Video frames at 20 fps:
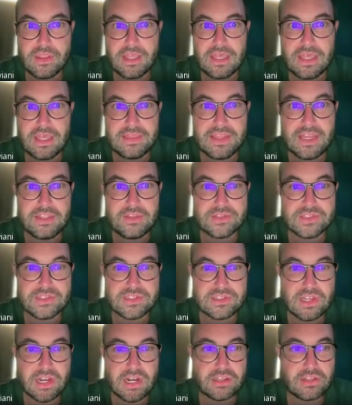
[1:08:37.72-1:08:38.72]
and then you
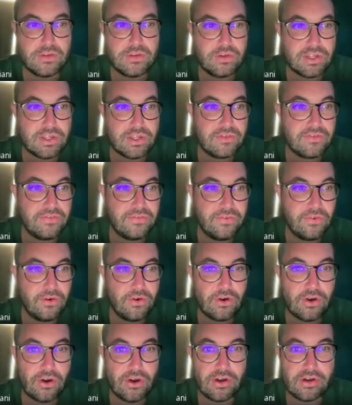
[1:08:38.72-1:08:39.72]
start looking
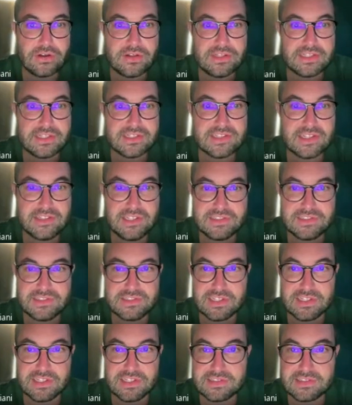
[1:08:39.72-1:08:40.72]
for the
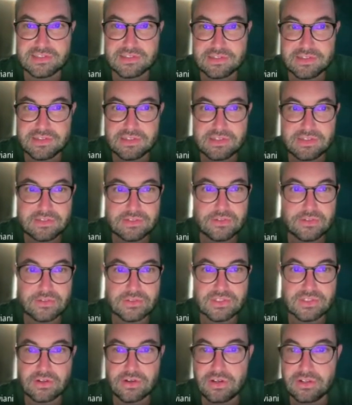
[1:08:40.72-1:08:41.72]
statistics. So you
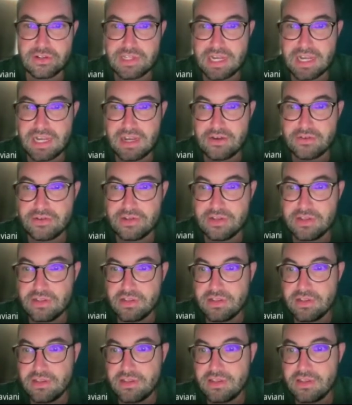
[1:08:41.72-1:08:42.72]
scroll down.
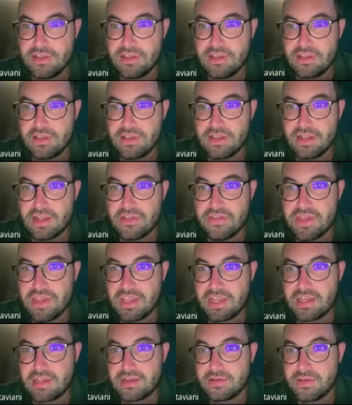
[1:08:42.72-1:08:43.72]
I
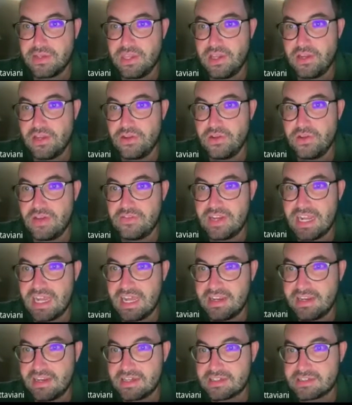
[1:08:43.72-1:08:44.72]
think here you have an
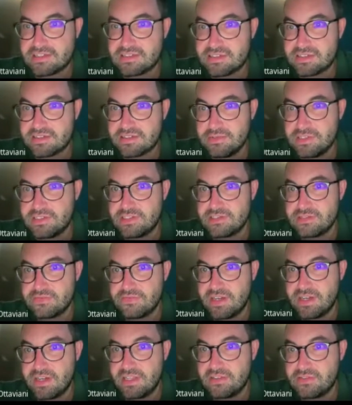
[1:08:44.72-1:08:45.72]
annex, which is
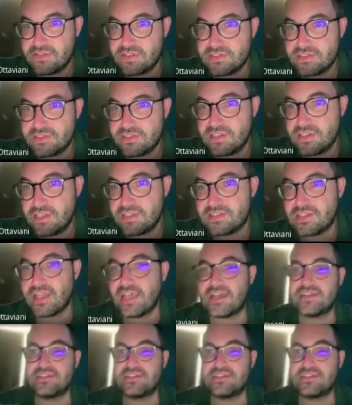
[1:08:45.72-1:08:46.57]
very interesting. It's like a